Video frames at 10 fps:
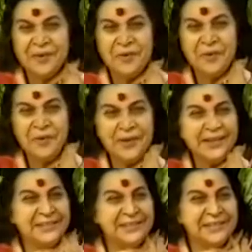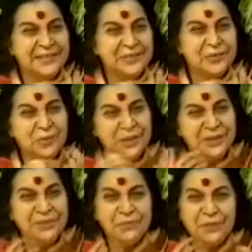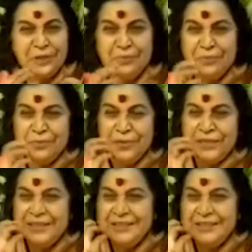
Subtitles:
all his stories, if you read,